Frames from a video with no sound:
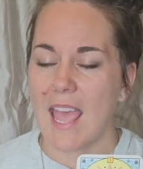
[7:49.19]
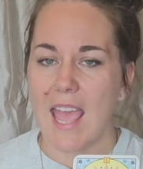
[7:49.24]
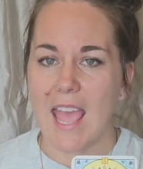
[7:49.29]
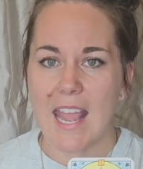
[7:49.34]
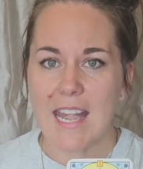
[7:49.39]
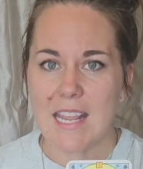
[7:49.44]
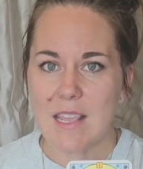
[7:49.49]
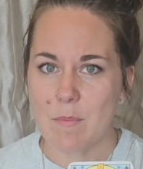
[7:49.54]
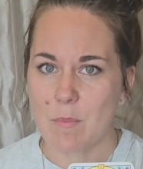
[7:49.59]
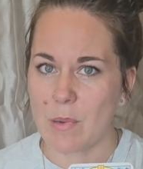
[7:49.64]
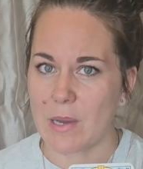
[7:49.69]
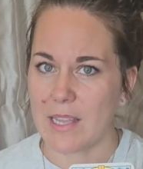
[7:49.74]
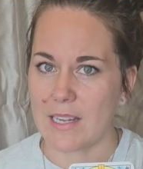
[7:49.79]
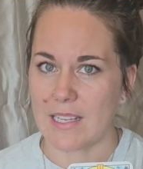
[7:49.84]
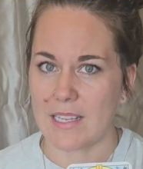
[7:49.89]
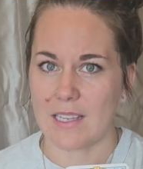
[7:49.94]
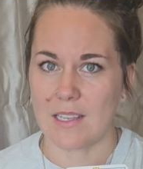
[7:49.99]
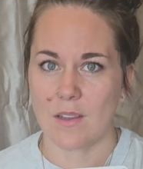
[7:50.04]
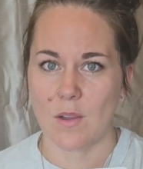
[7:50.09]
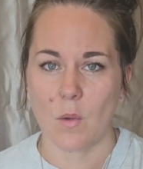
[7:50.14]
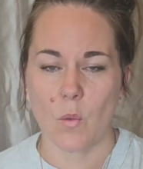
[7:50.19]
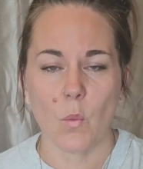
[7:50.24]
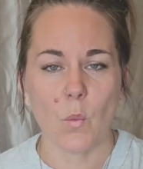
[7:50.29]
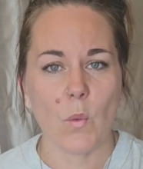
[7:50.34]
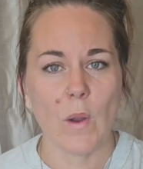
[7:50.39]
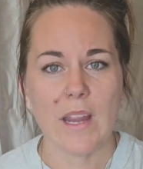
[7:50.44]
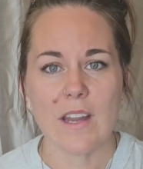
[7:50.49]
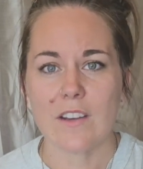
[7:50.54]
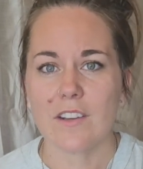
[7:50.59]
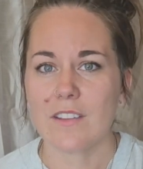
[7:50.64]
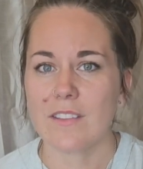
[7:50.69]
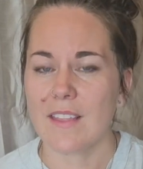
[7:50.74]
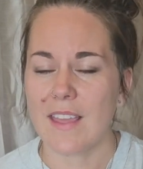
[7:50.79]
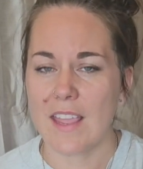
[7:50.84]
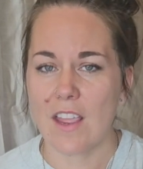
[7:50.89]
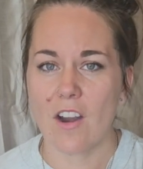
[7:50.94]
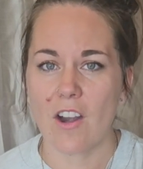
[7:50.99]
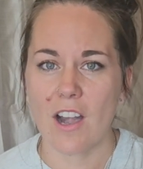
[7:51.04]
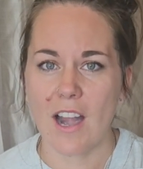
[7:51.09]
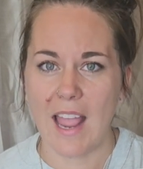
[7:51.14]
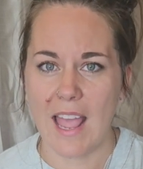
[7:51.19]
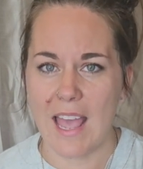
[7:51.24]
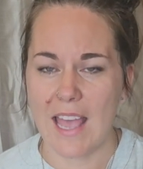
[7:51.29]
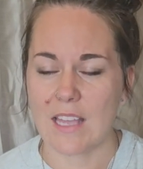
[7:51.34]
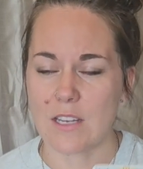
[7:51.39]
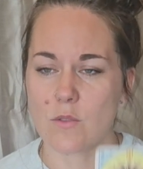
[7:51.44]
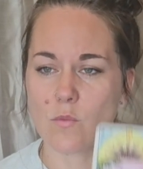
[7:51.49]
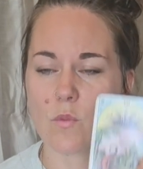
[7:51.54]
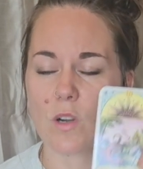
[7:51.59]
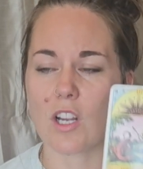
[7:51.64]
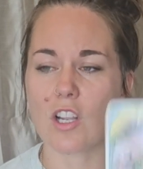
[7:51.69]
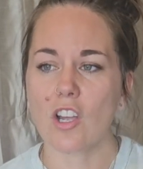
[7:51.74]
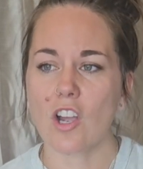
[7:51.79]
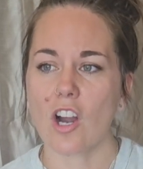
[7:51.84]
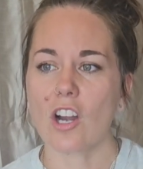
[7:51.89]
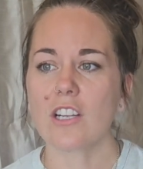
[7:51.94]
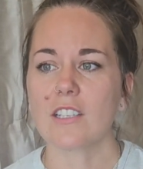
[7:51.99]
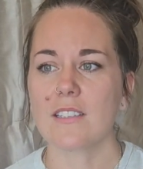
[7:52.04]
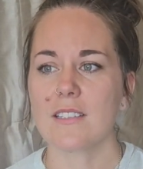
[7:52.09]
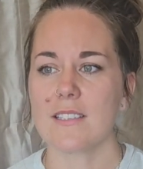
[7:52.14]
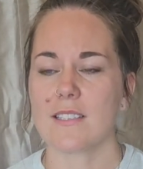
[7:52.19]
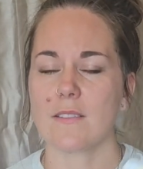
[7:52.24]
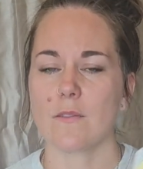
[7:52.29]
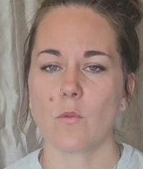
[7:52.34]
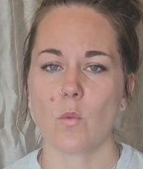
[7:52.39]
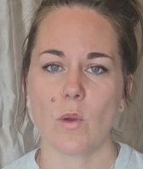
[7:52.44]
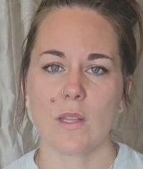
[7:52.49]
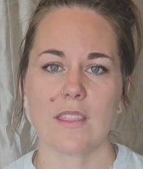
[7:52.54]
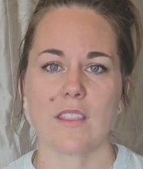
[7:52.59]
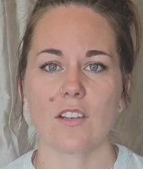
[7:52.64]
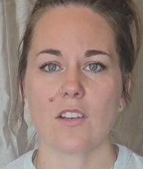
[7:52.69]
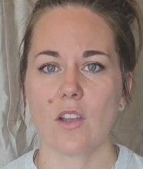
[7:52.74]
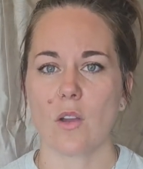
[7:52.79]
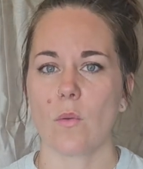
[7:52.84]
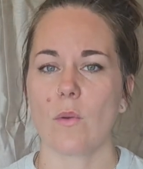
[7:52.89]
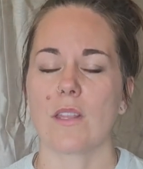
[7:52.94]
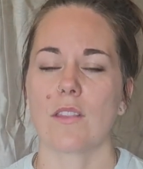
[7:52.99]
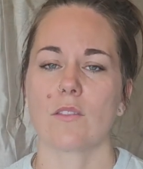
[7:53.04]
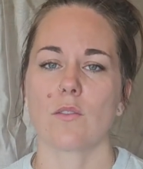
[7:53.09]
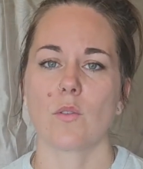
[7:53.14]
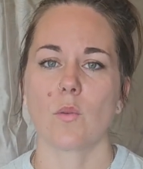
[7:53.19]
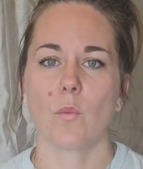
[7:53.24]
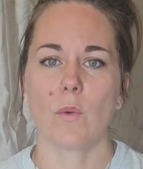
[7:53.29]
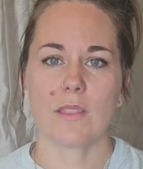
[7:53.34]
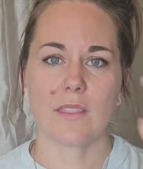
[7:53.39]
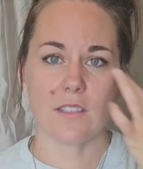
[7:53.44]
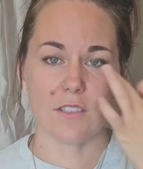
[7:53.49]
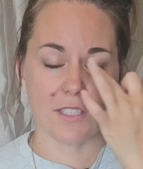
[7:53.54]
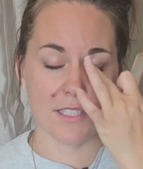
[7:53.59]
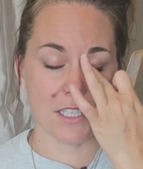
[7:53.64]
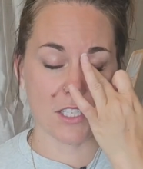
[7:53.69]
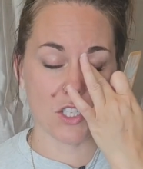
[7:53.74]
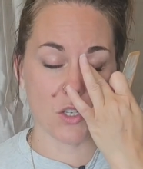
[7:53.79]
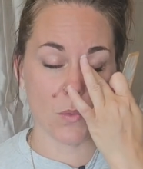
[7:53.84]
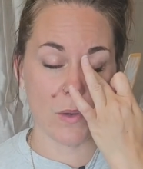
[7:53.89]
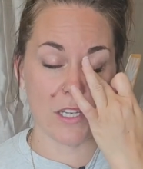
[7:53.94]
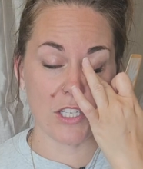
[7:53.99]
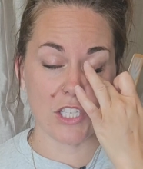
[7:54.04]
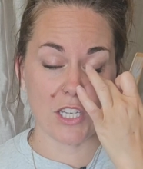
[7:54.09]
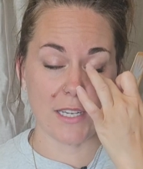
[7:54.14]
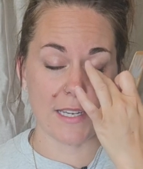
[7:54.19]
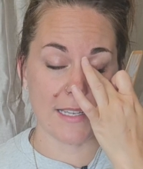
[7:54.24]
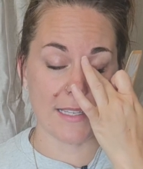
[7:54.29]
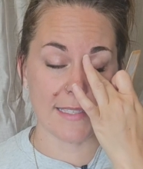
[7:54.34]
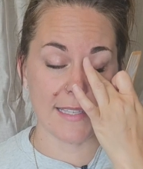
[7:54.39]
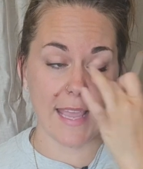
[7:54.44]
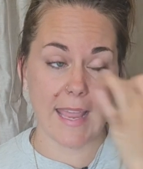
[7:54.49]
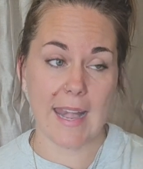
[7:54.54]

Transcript: anybody where they are at, regardless of what they're going through, what their situation is,